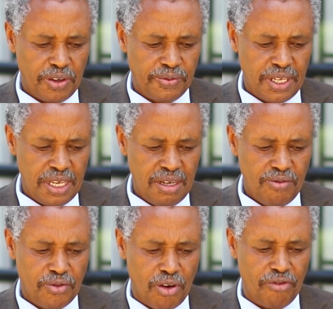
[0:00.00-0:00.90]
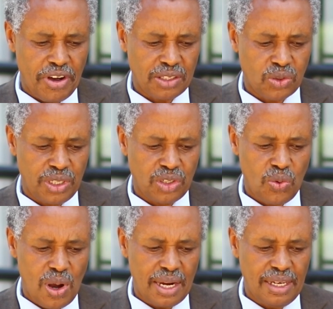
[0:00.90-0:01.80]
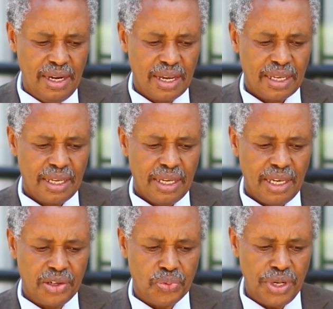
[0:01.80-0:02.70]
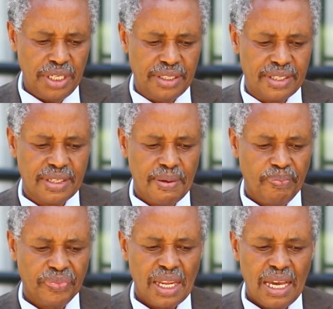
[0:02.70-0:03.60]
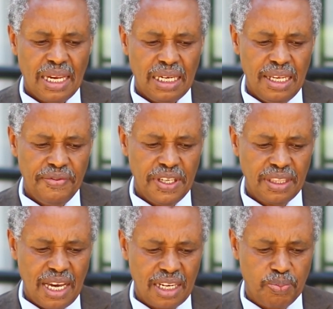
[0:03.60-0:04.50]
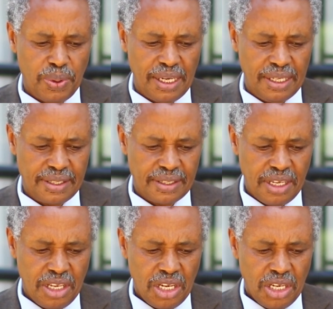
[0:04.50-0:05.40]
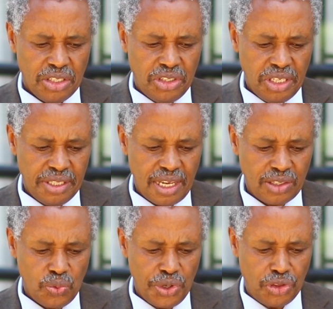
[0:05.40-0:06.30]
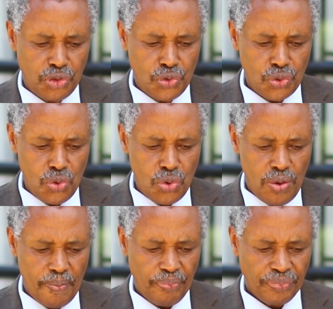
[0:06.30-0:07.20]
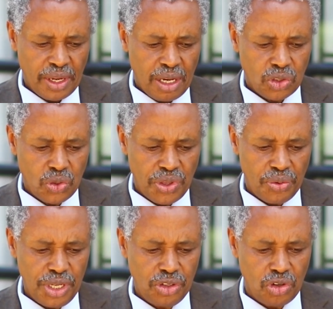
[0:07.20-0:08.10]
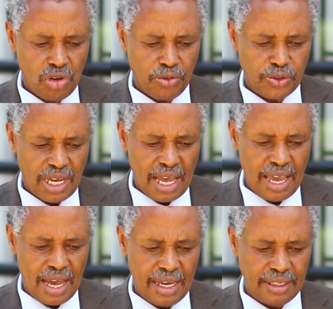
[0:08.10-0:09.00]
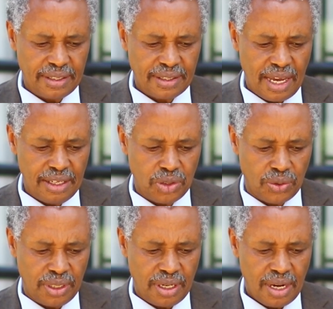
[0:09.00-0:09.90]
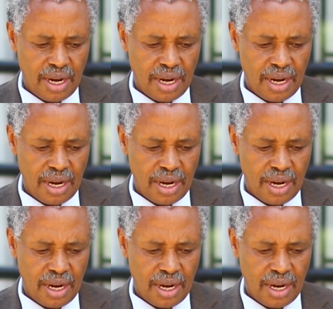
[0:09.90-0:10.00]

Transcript: 15, from verse 21, it reads Leaving that place, Jesus withdrew to the region of Tyre and Sidon.